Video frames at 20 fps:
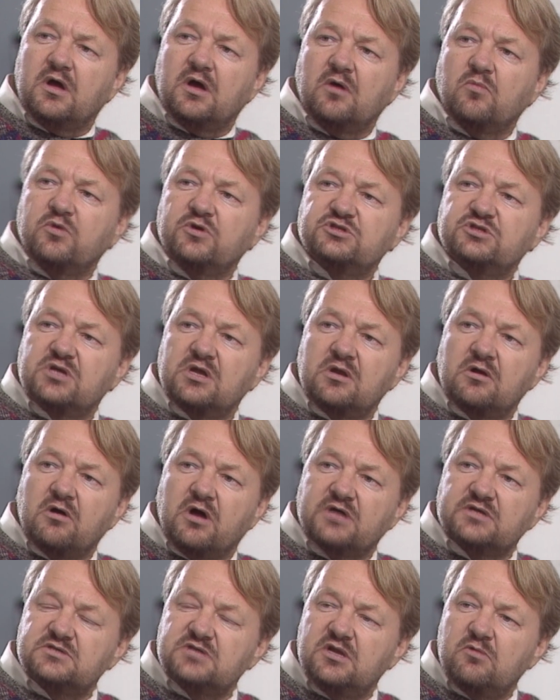which can
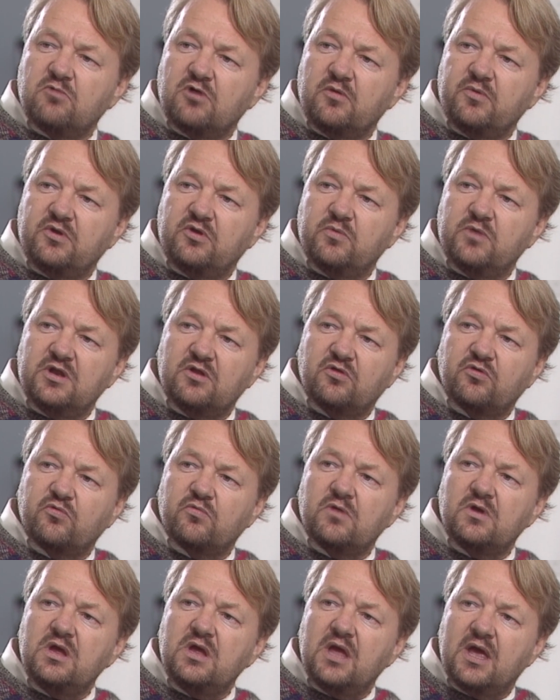cost anywhere between
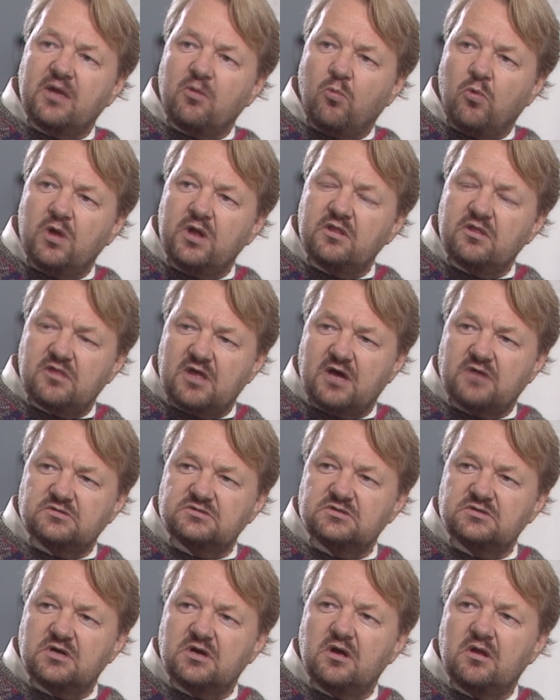$3,000 and
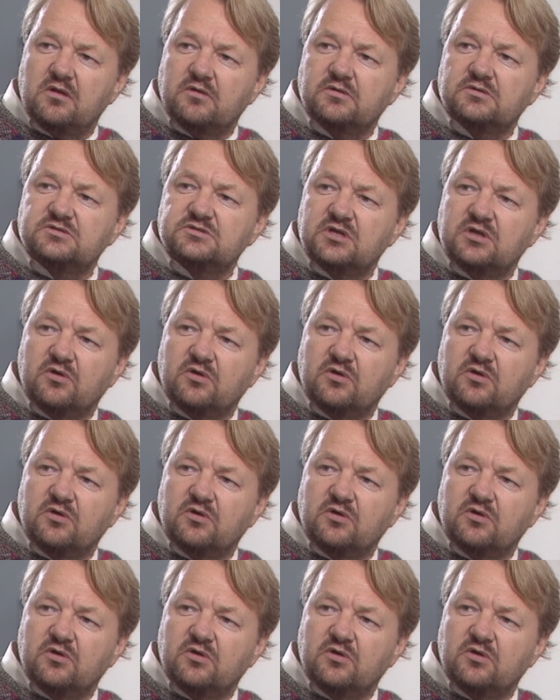$1,000.